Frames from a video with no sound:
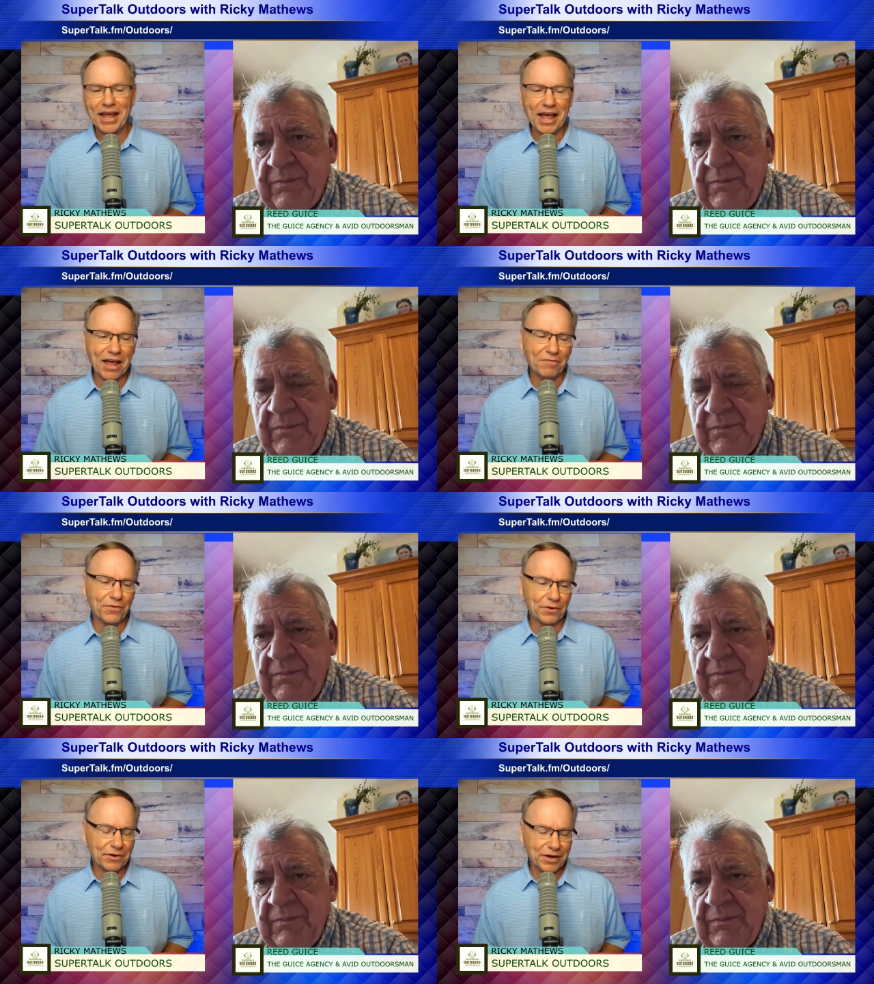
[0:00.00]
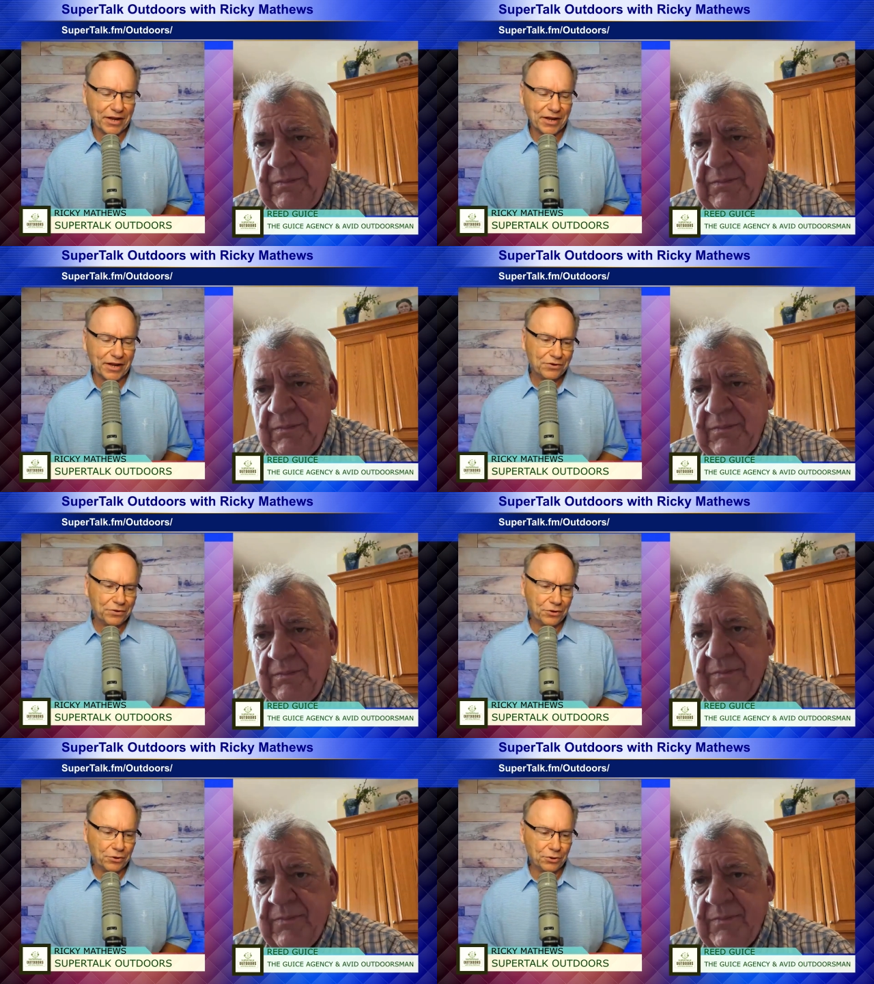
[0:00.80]
Speaker 1: effort
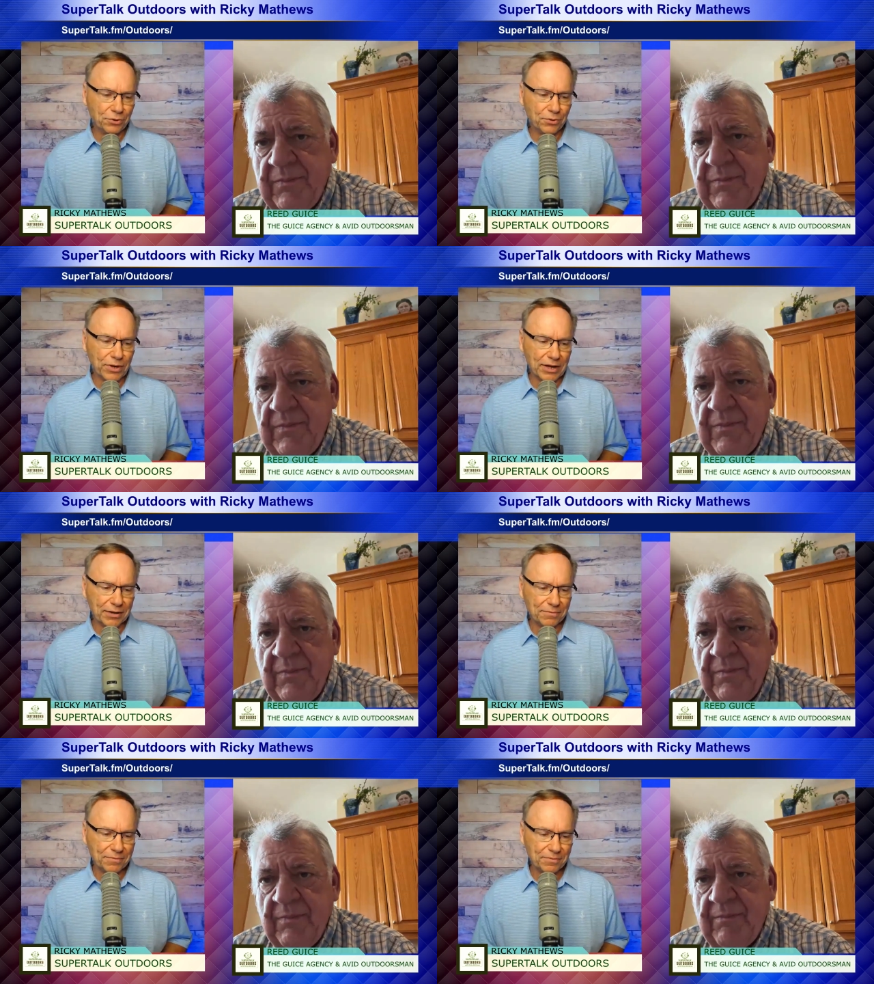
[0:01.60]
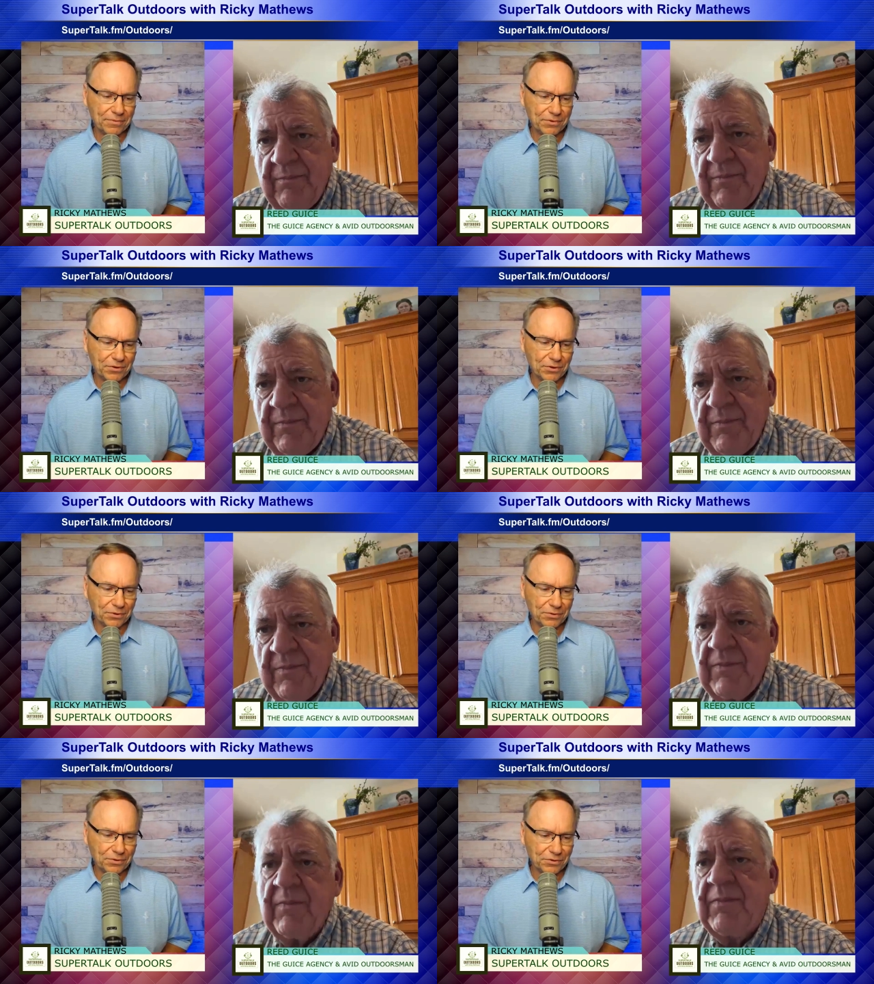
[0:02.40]
to uh,
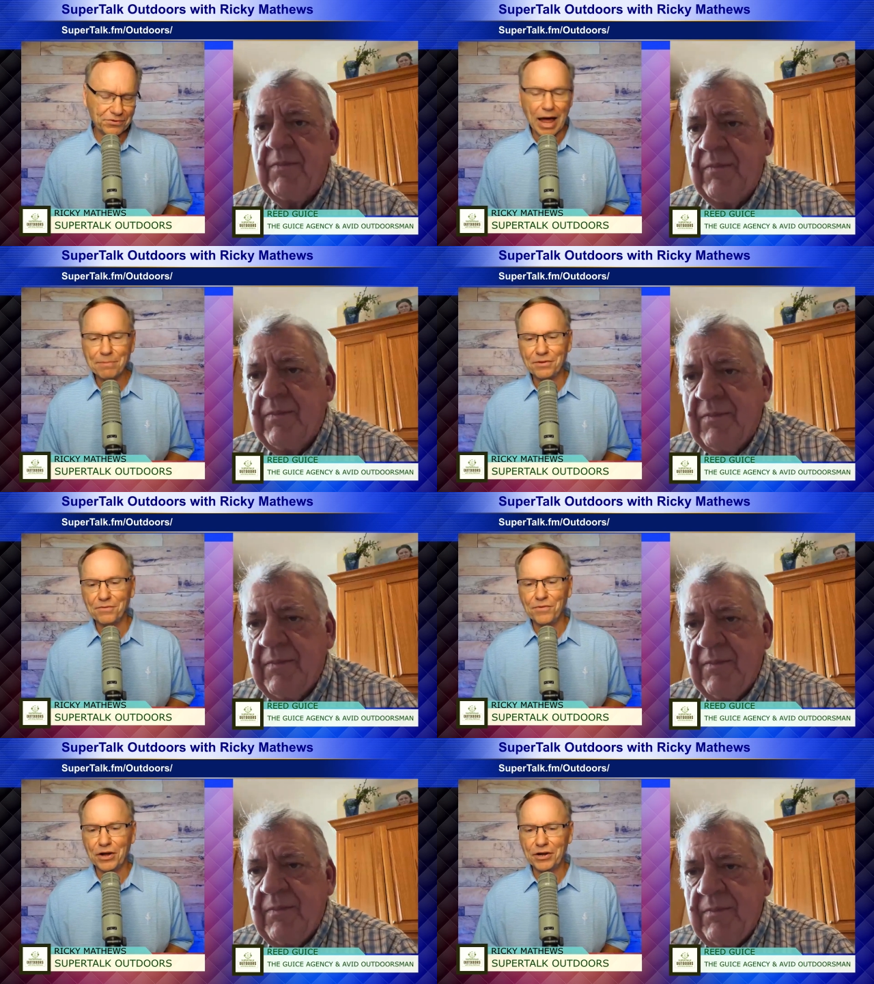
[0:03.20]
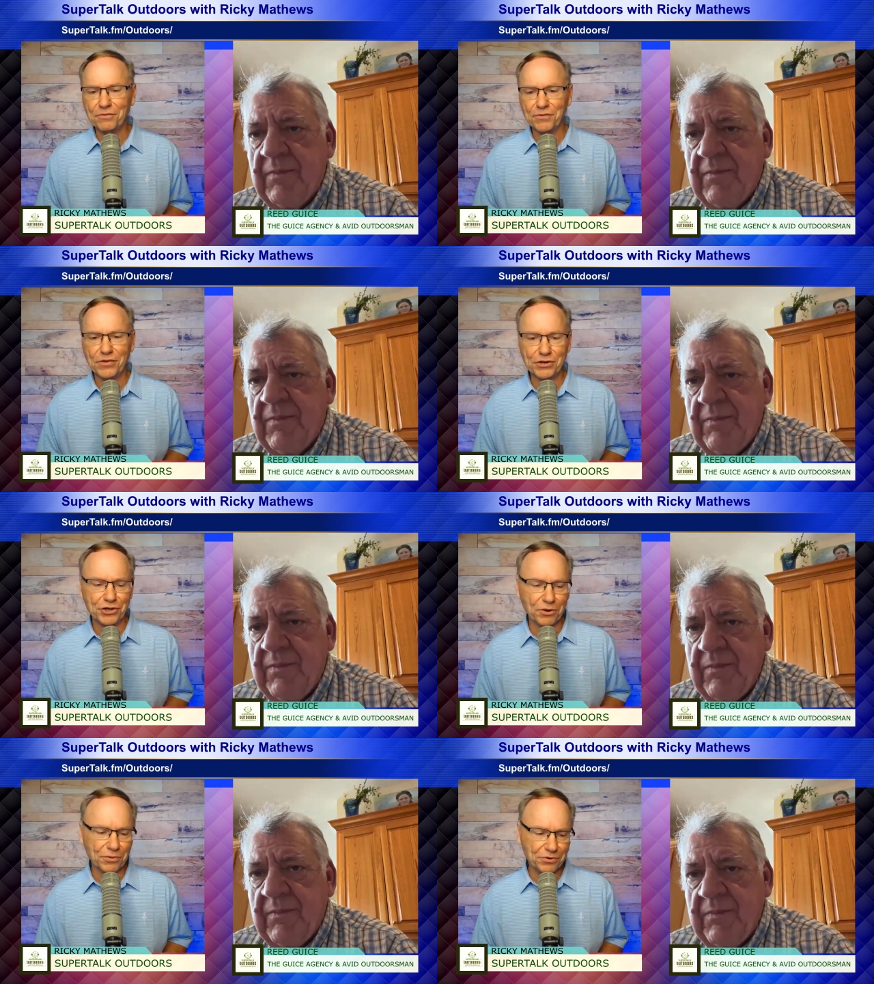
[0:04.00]
to, to stop the funding for this
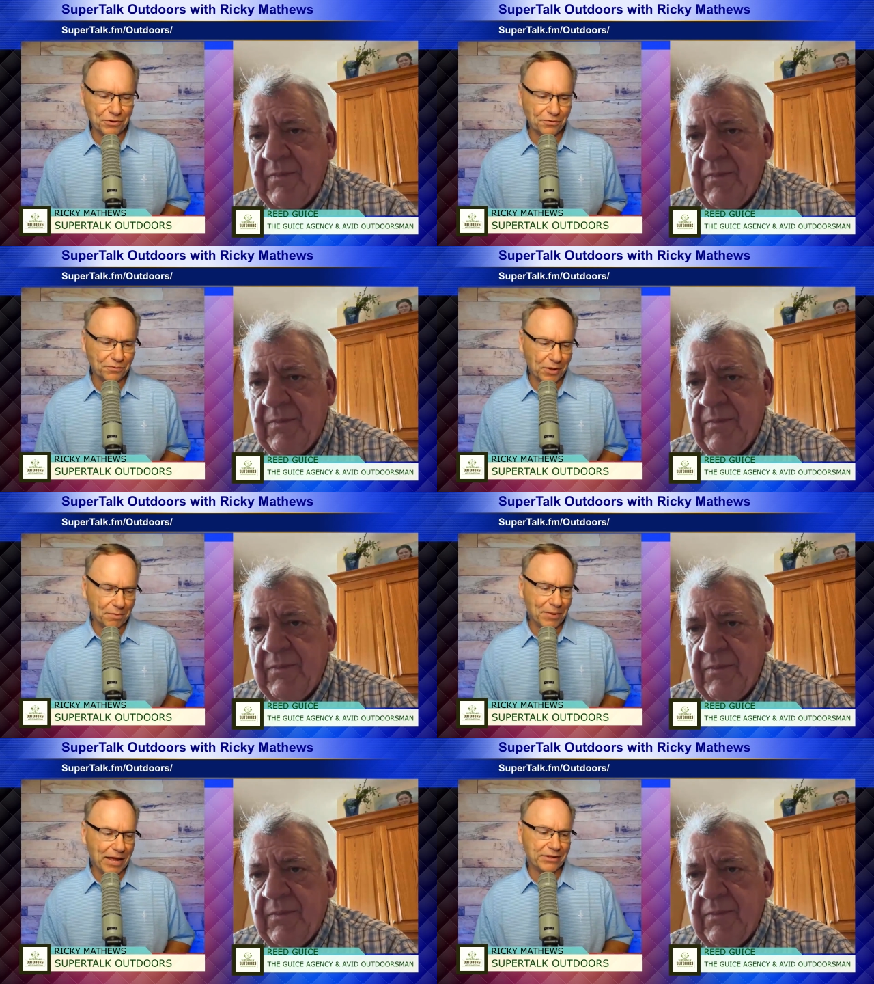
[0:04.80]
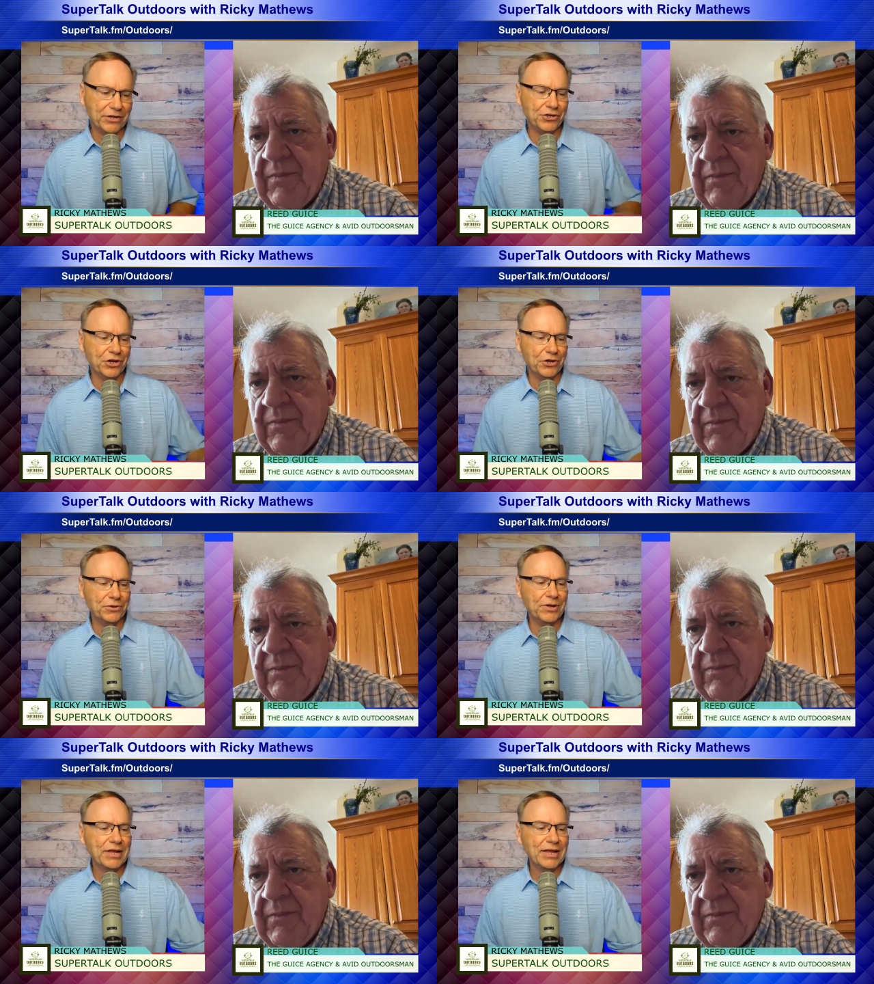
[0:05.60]
show and to f- impact this
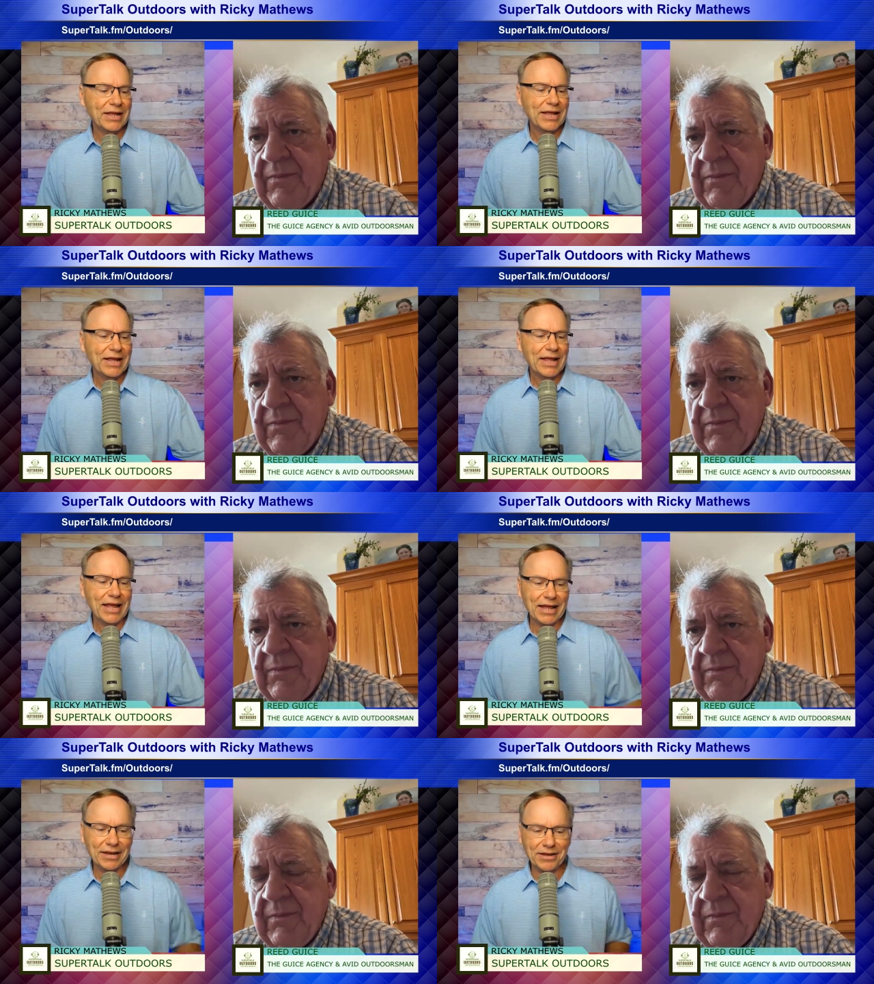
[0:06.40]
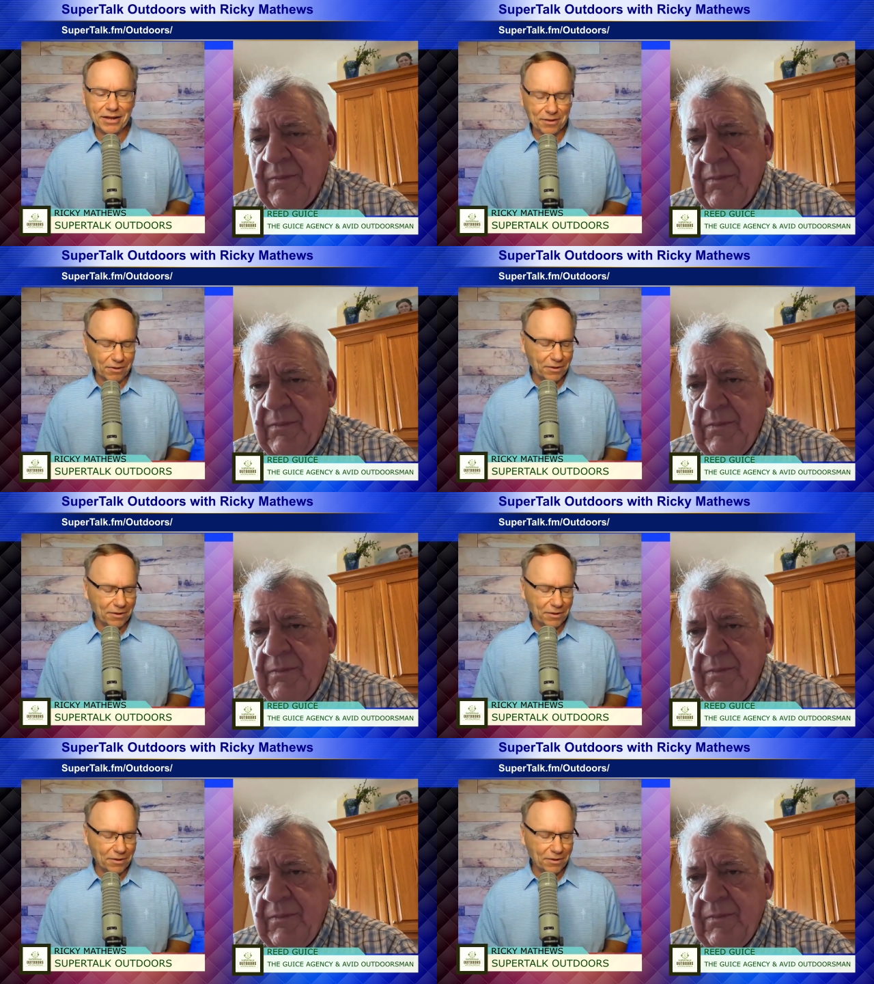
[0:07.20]
show. And uh,